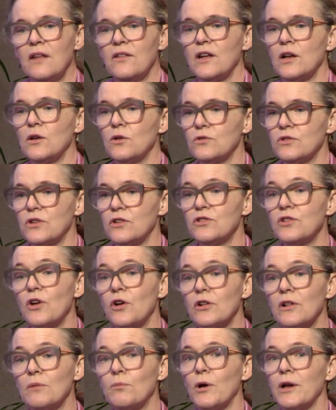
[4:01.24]
that looked at
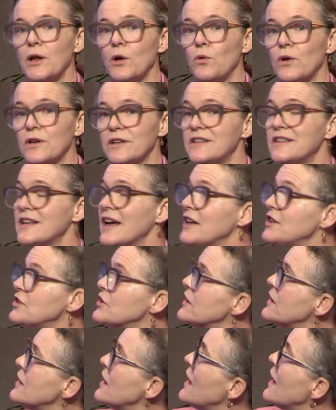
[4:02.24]
total body
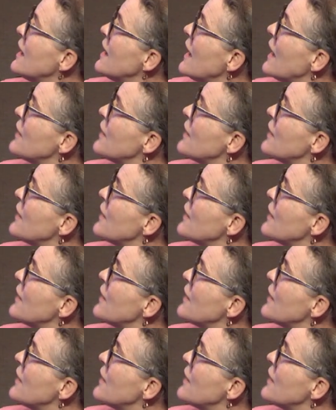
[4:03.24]
quantitation